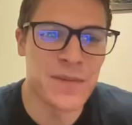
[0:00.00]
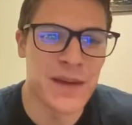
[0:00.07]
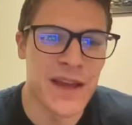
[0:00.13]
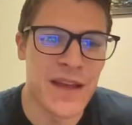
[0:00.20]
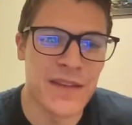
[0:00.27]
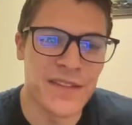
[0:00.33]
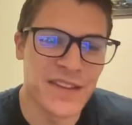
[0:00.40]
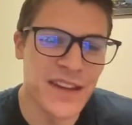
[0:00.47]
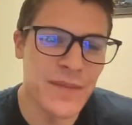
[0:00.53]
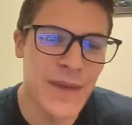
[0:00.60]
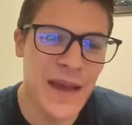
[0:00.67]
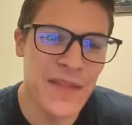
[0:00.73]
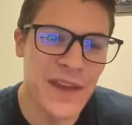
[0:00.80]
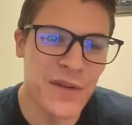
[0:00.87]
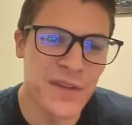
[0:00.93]
as me. See,
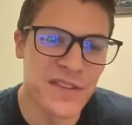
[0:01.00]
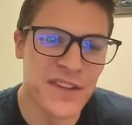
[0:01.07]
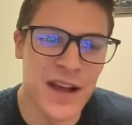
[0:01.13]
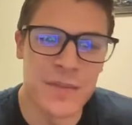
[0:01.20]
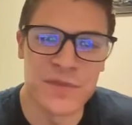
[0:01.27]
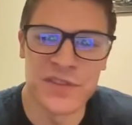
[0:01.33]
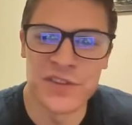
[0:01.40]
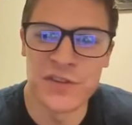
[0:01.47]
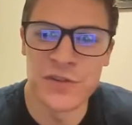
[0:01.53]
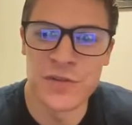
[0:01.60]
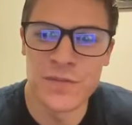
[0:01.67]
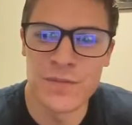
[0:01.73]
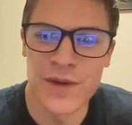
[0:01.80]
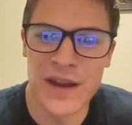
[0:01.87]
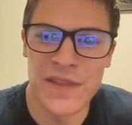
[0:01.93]
my thing was dumb
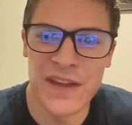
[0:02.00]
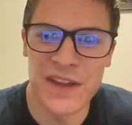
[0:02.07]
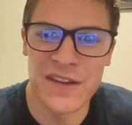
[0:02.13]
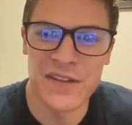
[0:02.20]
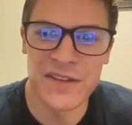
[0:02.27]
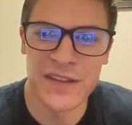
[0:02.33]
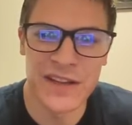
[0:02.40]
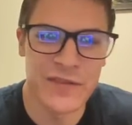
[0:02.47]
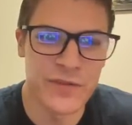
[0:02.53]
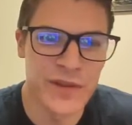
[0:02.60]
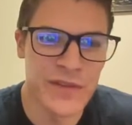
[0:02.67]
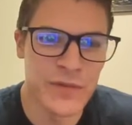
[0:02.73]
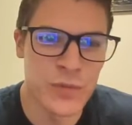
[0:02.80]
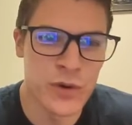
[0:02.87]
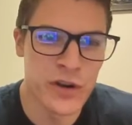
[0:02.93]
too, but I think his is
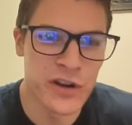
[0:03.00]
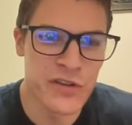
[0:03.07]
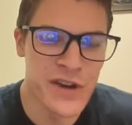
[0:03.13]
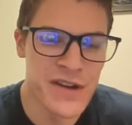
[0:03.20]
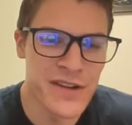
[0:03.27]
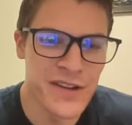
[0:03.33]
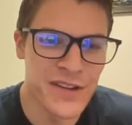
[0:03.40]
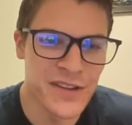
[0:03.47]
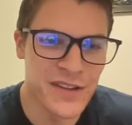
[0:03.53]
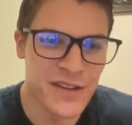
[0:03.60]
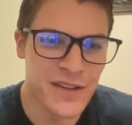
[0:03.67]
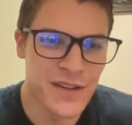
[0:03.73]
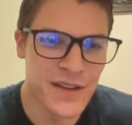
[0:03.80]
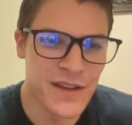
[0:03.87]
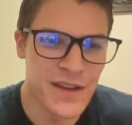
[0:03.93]
even more egregious.
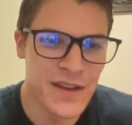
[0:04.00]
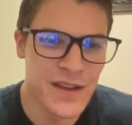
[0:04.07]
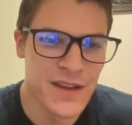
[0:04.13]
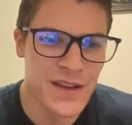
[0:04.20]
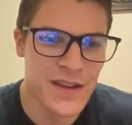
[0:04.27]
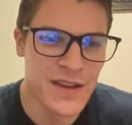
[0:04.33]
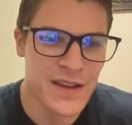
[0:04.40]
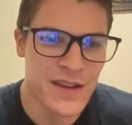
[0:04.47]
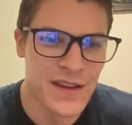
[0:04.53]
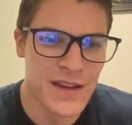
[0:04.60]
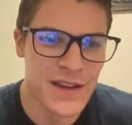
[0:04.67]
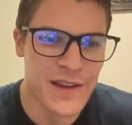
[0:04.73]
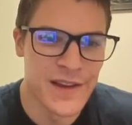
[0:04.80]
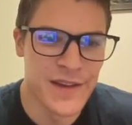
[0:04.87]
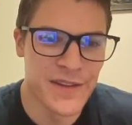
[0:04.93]

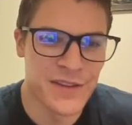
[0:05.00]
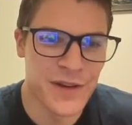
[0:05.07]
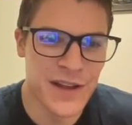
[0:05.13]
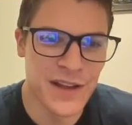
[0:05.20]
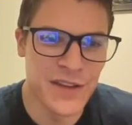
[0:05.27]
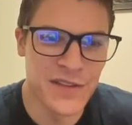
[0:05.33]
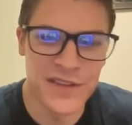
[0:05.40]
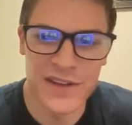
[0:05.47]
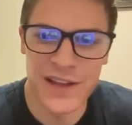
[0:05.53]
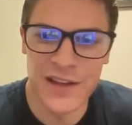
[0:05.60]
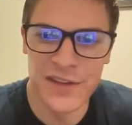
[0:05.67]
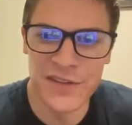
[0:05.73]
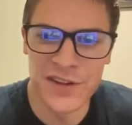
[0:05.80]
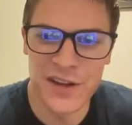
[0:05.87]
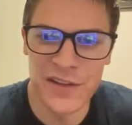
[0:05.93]
So I
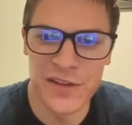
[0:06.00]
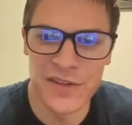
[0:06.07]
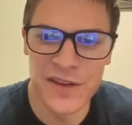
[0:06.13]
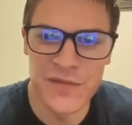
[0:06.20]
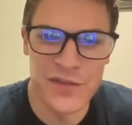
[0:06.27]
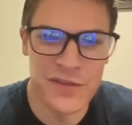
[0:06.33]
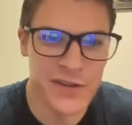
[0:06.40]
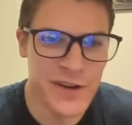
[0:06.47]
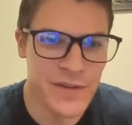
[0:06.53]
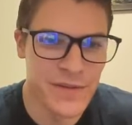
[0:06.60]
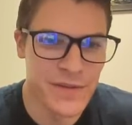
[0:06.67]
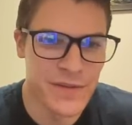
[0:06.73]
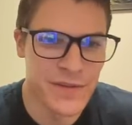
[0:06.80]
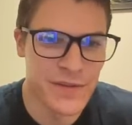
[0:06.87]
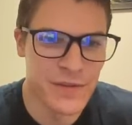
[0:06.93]
lose all those infantry.
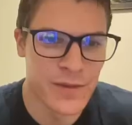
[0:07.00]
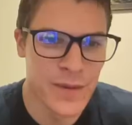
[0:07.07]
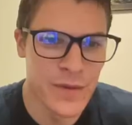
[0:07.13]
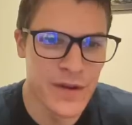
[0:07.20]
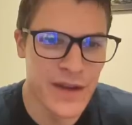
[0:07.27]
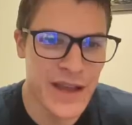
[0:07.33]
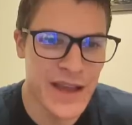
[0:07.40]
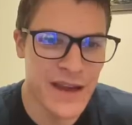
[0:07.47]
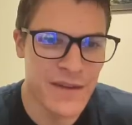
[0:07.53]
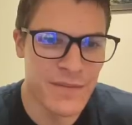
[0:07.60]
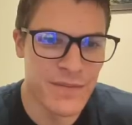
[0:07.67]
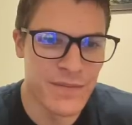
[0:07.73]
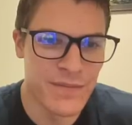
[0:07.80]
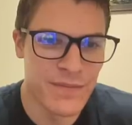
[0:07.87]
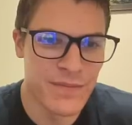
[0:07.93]
Remember, I had
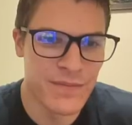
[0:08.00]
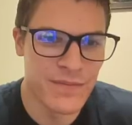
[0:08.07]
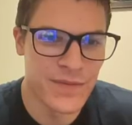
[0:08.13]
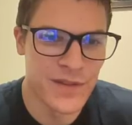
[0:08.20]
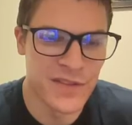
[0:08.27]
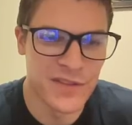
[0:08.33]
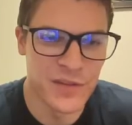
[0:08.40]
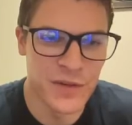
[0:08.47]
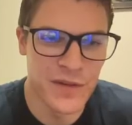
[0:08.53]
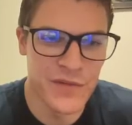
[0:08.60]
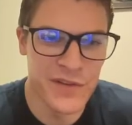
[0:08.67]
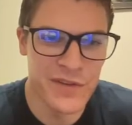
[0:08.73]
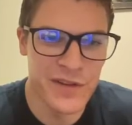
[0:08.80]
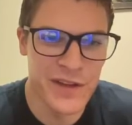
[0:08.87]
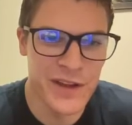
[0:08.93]
those 2
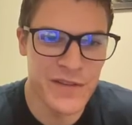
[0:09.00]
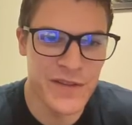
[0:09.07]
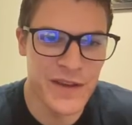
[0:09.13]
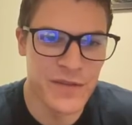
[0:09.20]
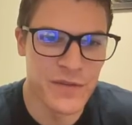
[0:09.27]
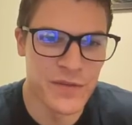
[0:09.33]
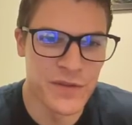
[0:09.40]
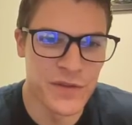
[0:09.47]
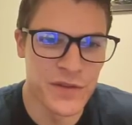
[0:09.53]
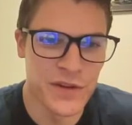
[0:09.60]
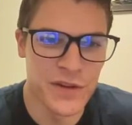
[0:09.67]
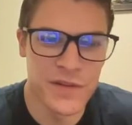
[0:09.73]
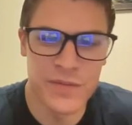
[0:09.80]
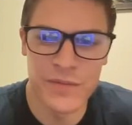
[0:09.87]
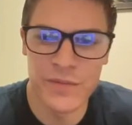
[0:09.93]
infantry there that are doing a
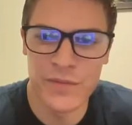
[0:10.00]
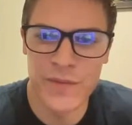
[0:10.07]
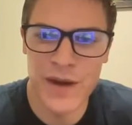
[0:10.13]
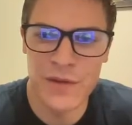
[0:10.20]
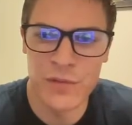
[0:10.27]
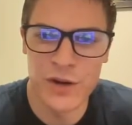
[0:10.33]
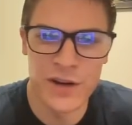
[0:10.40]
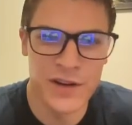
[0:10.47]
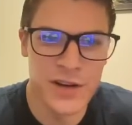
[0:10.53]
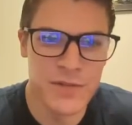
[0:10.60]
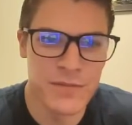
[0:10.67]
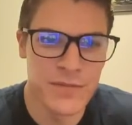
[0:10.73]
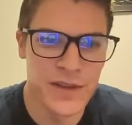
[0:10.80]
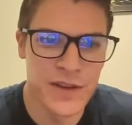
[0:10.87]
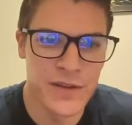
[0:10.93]
good amount of work.
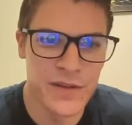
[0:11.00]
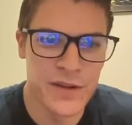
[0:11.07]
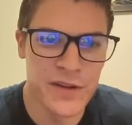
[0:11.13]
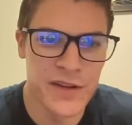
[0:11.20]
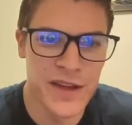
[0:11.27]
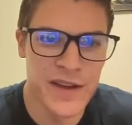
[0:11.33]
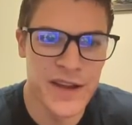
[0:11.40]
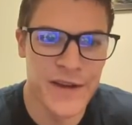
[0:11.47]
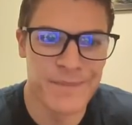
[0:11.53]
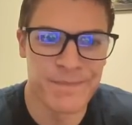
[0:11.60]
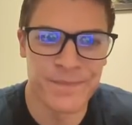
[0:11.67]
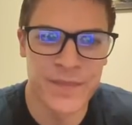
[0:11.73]
Nope, they're dead now.